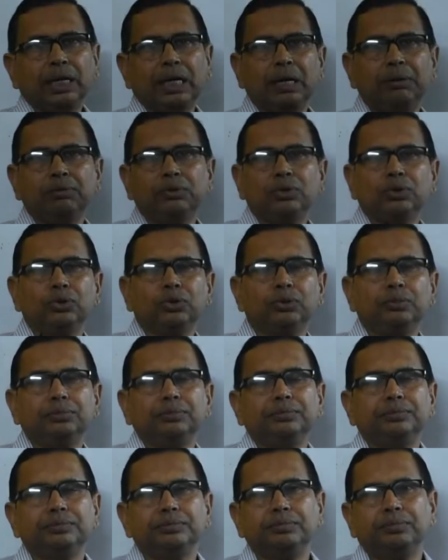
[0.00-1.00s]
welcome to
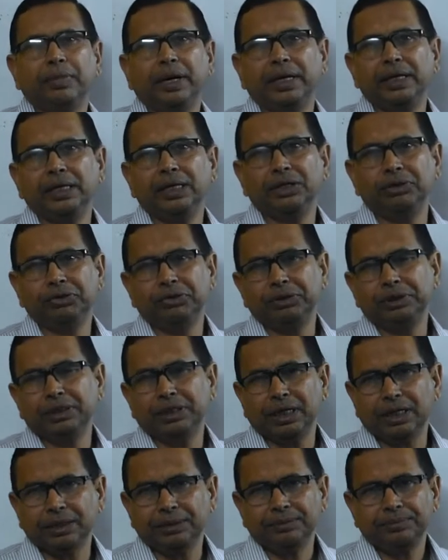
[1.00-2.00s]
my
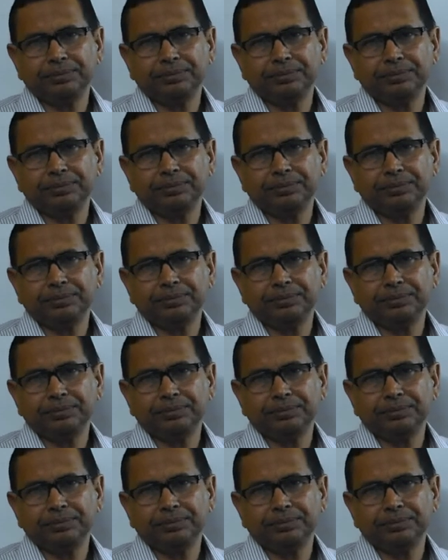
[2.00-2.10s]
edition.